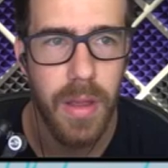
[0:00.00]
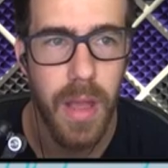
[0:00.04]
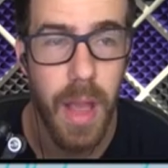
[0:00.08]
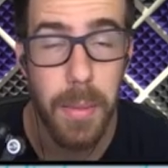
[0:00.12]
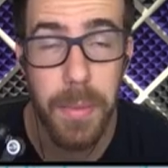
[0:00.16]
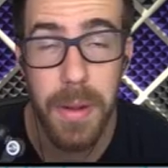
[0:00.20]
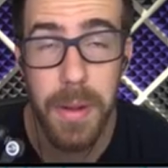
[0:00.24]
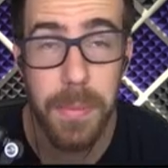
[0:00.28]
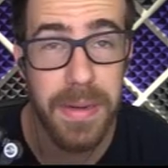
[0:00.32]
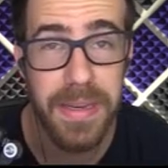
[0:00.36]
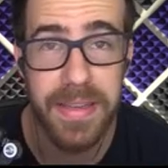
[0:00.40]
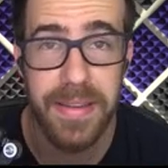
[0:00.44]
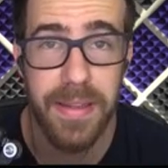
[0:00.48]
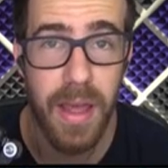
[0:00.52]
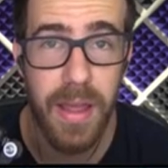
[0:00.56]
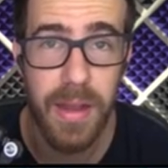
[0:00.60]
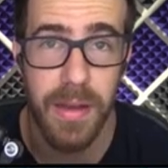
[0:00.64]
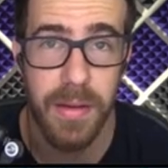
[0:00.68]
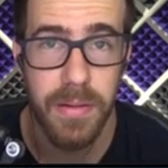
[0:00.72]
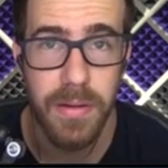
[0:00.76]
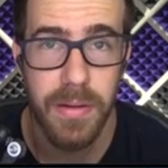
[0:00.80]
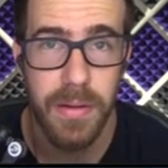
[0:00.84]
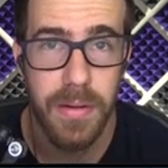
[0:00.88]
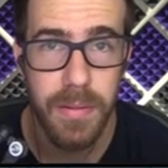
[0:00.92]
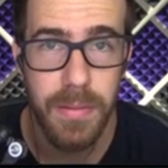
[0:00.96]
I'm gonna be done
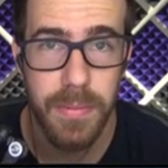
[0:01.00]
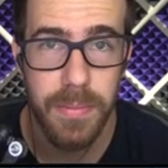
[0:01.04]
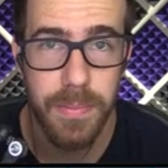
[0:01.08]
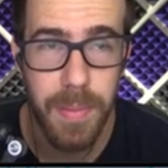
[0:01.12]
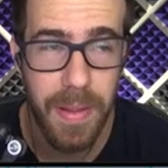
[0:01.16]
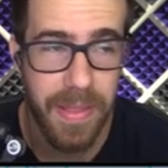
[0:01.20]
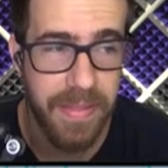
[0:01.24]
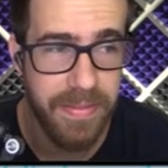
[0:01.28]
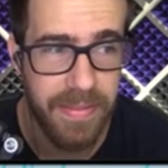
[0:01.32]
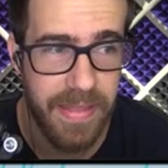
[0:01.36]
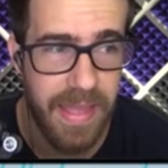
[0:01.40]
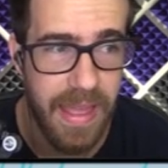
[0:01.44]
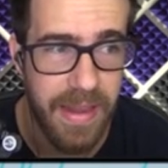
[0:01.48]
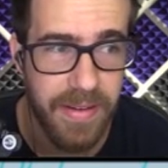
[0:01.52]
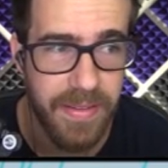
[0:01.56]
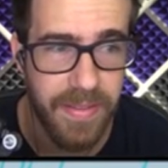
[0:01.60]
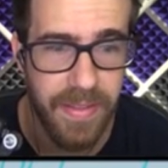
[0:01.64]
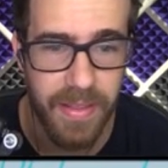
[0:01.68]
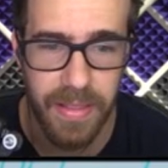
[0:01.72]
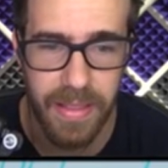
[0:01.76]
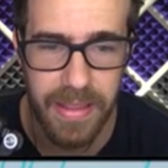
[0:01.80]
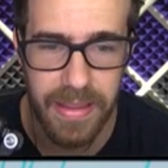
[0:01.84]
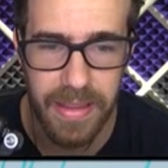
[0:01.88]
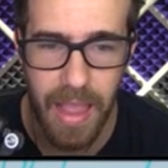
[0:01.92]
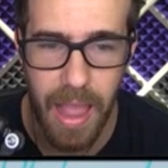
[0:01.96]
by the end of
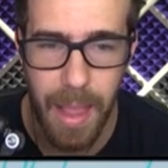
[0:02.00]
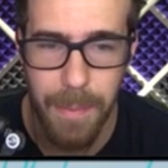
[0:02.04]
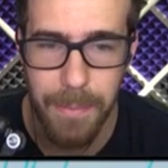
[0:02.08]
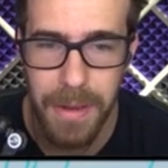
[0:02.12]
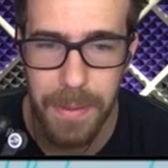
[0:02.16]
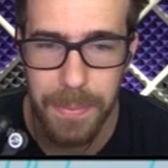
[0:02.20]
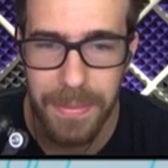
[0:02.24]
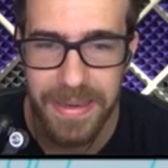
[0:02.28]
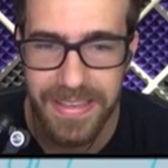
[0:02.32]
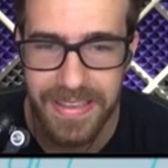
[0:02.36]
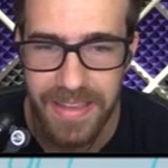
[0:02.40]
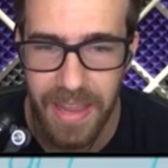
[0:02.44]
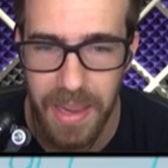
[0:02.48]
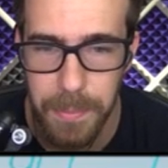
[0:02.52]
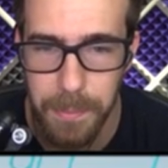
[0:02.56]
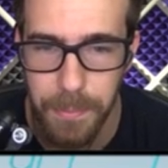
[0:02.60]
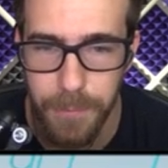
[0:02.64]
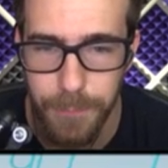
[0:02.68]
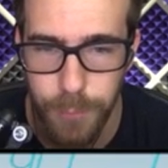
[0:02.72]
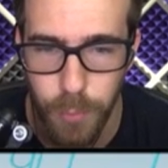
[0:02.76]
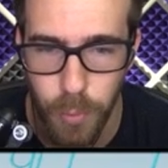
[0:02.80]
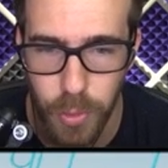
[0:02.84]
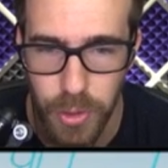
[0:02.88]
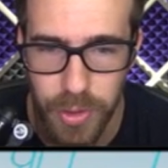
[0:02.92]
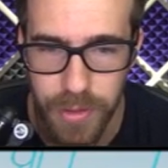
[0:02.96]
that. Like, I'm gonna be done
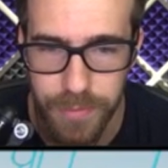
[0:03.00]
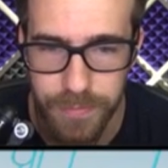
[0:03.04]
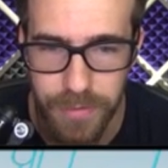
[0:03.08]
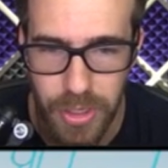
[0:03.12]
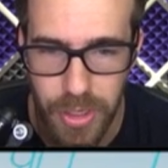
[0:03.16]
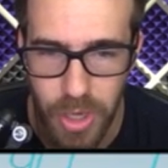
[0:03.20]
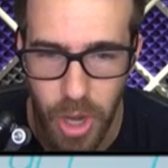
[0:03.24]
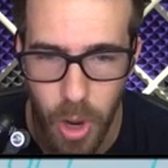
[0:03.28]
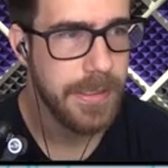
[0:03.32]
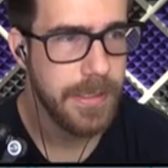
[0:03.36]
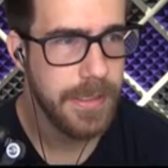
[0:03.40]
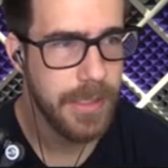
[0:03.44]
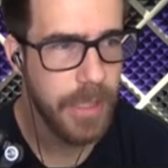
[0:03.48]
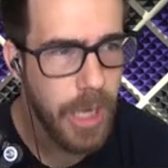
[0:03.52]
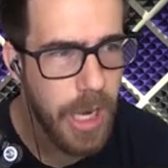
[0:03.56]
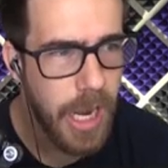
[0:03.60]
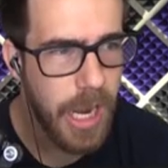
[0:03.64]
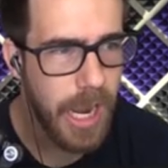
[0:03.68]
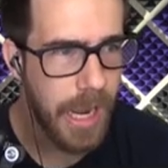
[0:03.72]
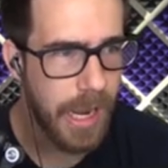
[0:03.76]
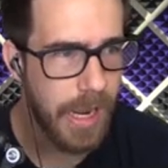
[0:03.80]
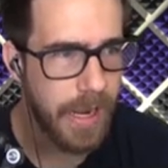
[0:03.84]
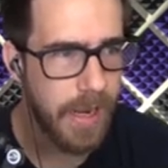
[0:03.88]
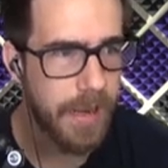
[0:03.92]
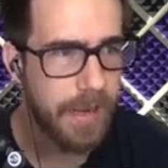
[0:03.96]
before you even know it.
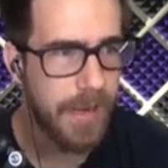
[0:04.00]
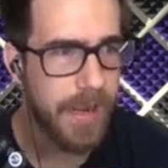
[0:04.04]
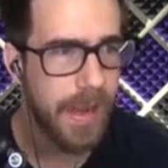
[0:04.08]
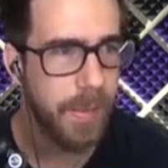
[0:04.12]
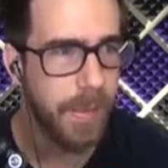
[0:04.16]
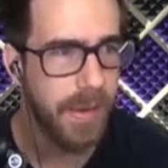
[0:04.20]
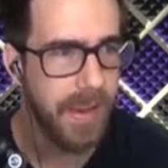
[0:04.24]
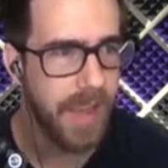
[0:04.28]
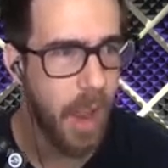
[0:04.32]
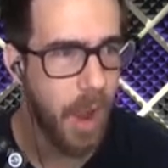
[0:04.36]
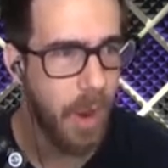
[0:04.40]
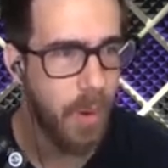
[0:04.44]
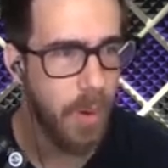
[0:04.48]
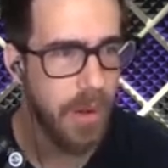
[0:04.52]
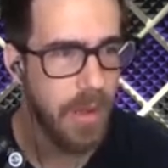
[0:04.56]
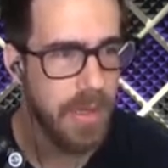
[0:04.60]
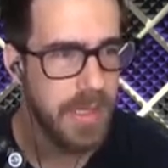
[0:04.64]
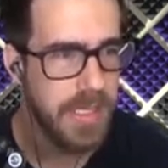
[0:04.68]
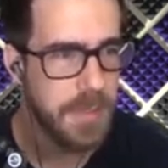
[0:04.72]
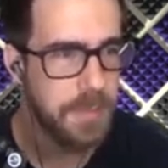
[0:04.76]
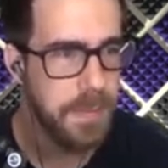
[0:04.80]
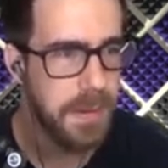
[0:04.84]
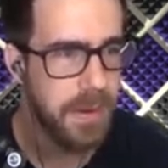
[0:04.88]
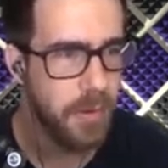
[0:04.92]
Here we go. Speed